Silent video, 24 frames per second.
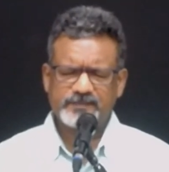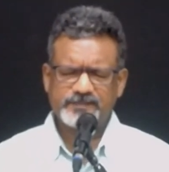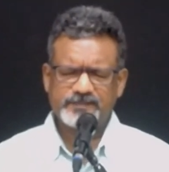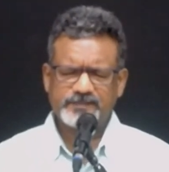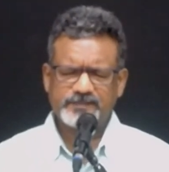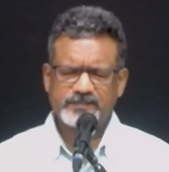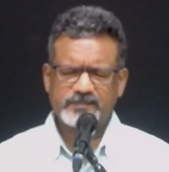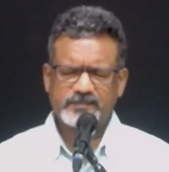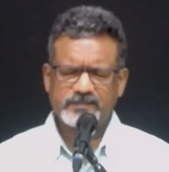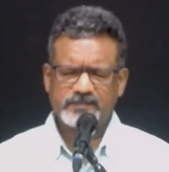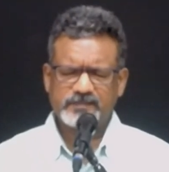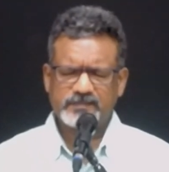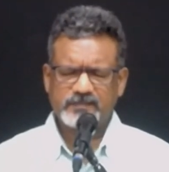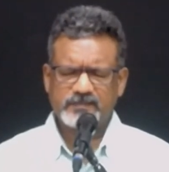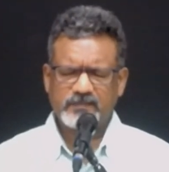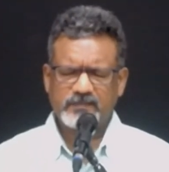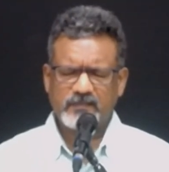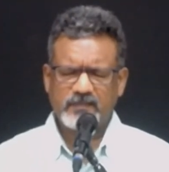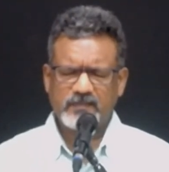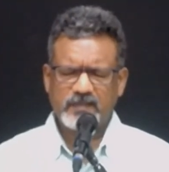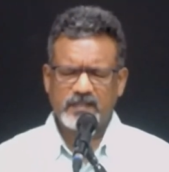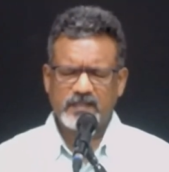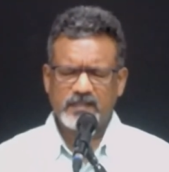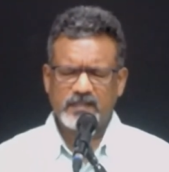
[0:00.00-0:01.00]

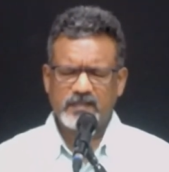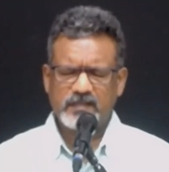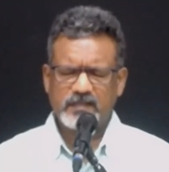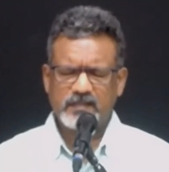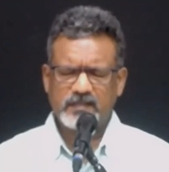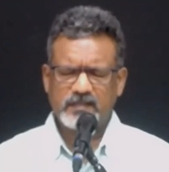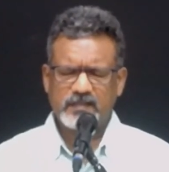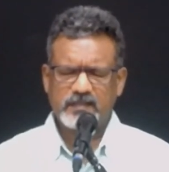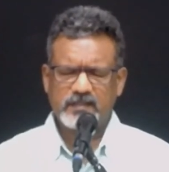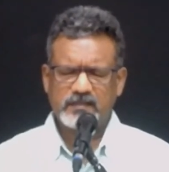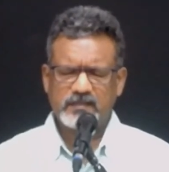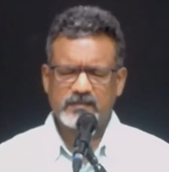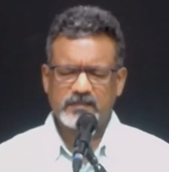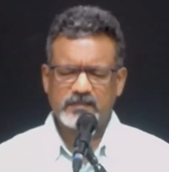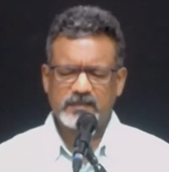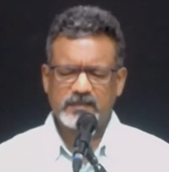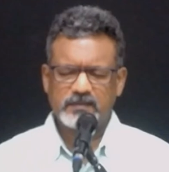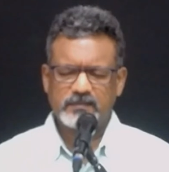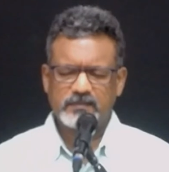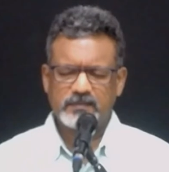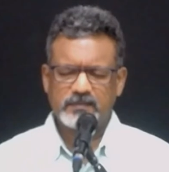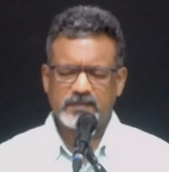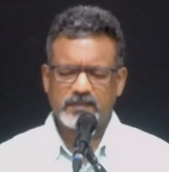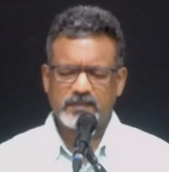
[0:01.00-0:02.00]

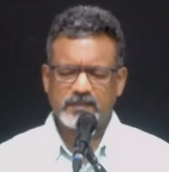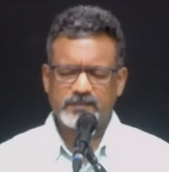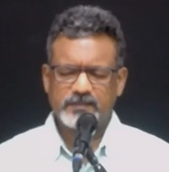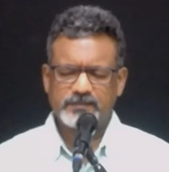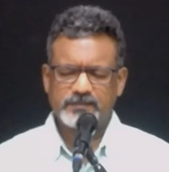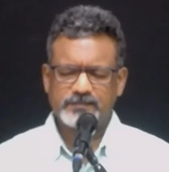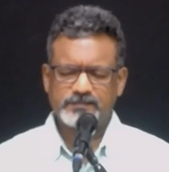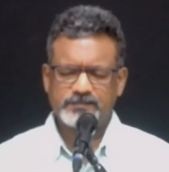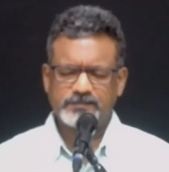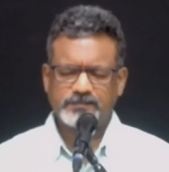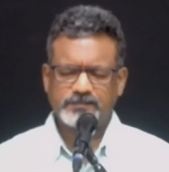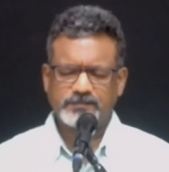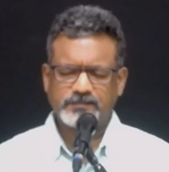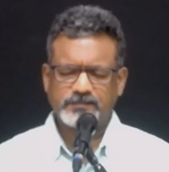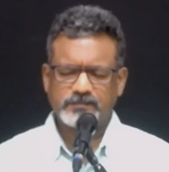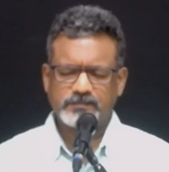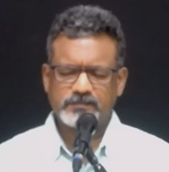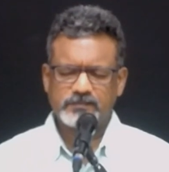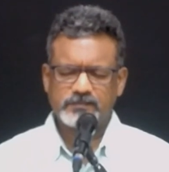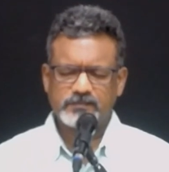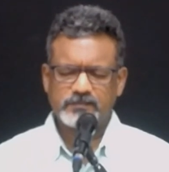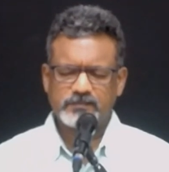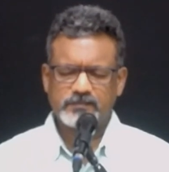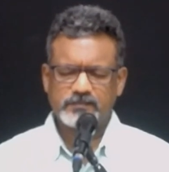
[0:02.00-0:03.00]

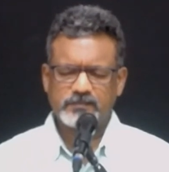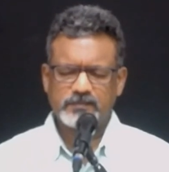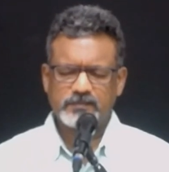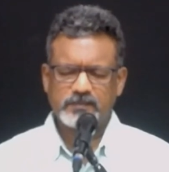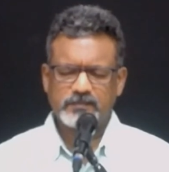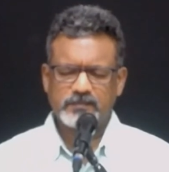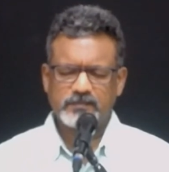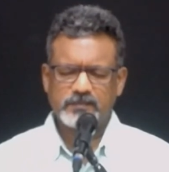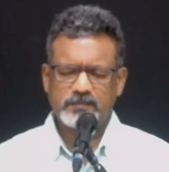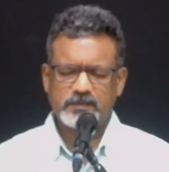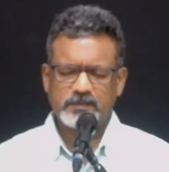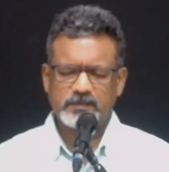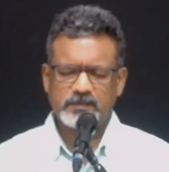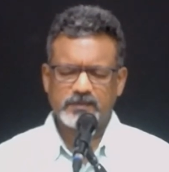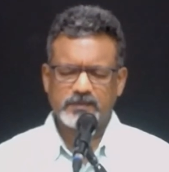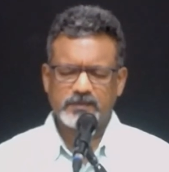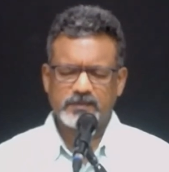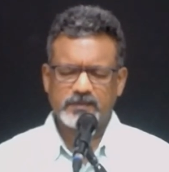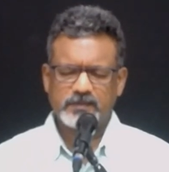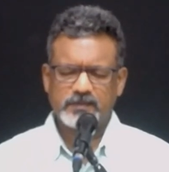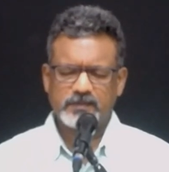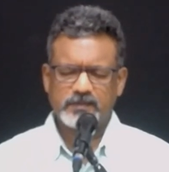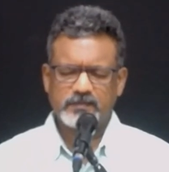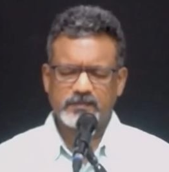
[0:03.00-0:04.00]

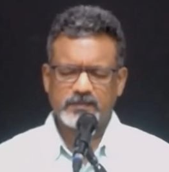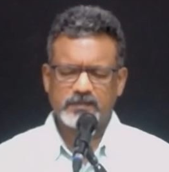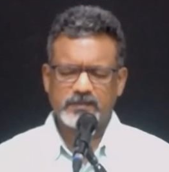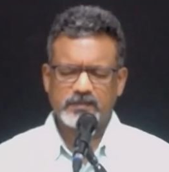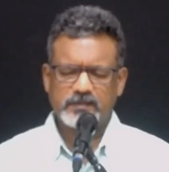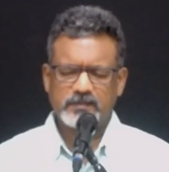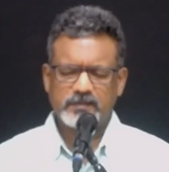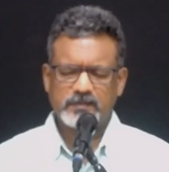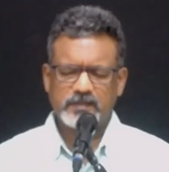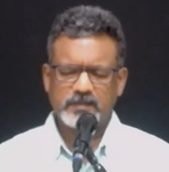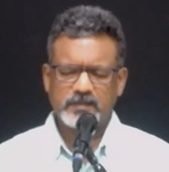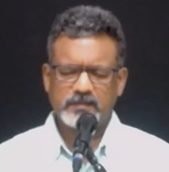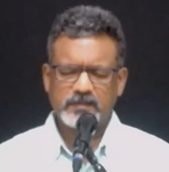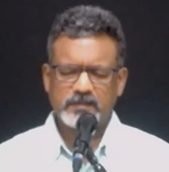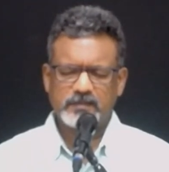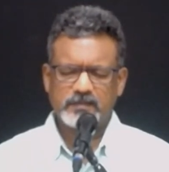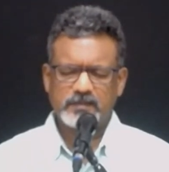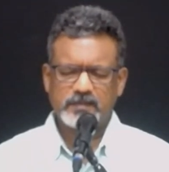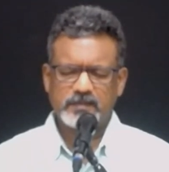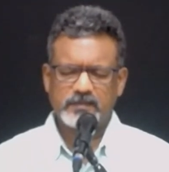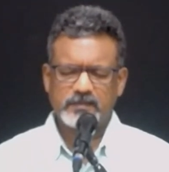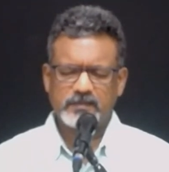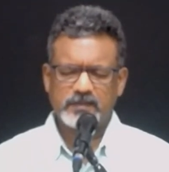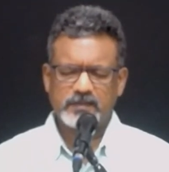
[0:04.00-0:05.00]

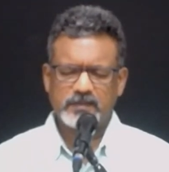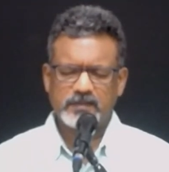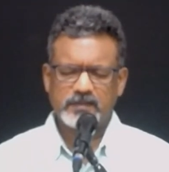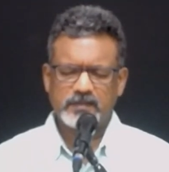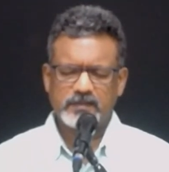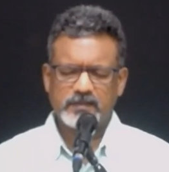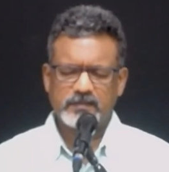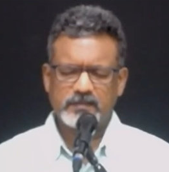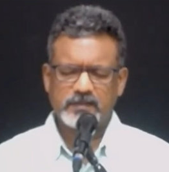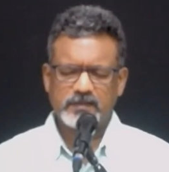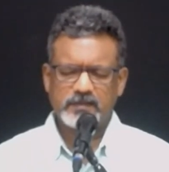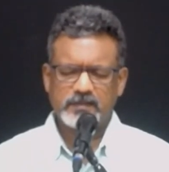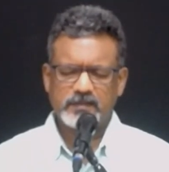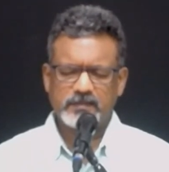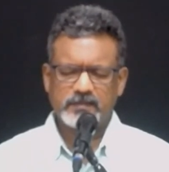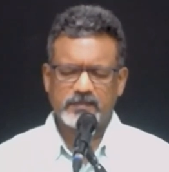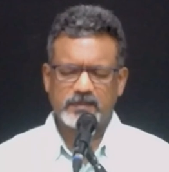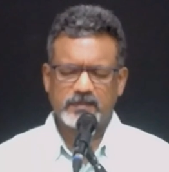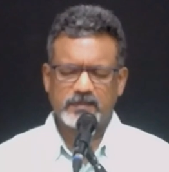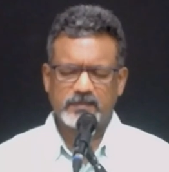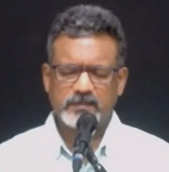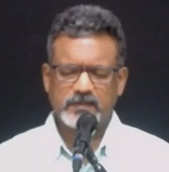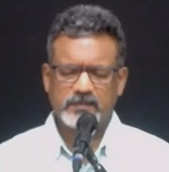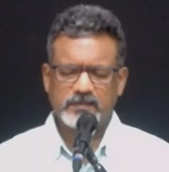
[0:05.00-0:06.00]

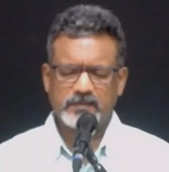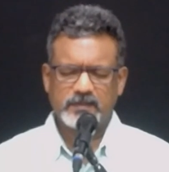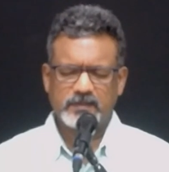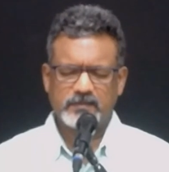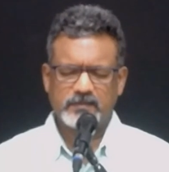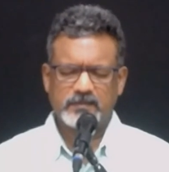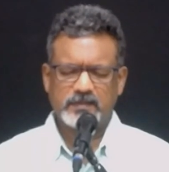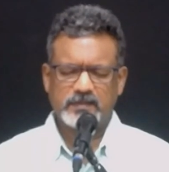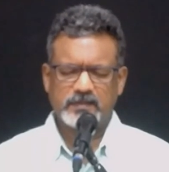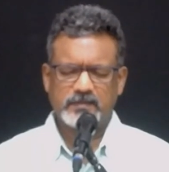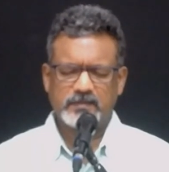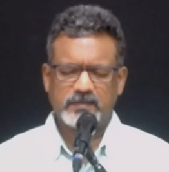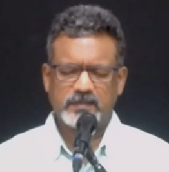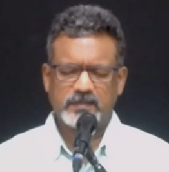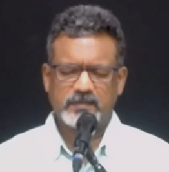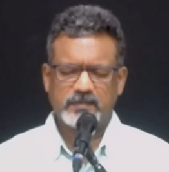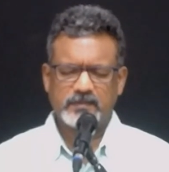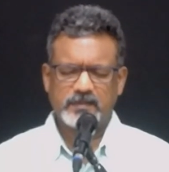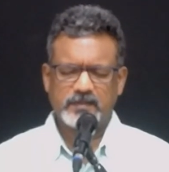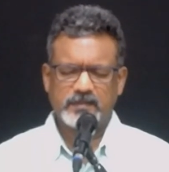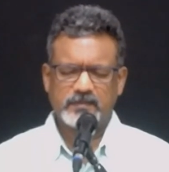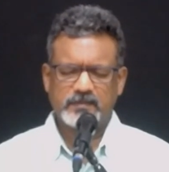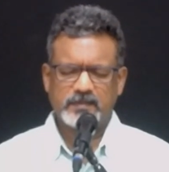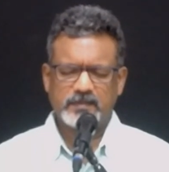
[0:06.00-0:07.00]

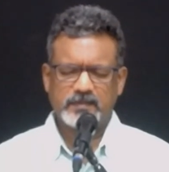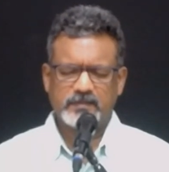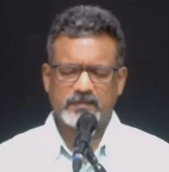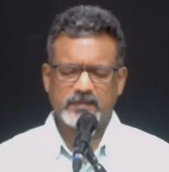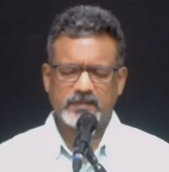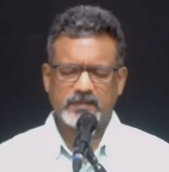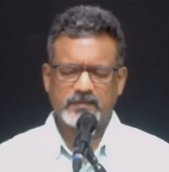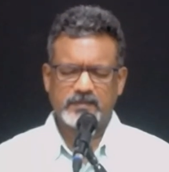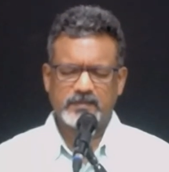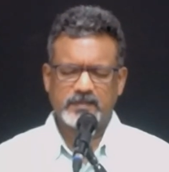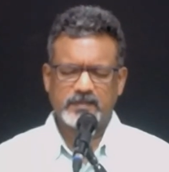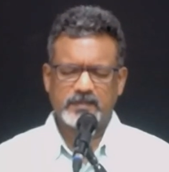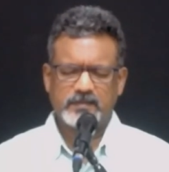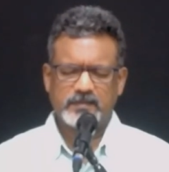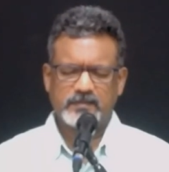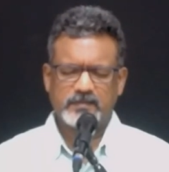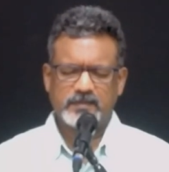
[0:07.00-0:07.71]
(silence)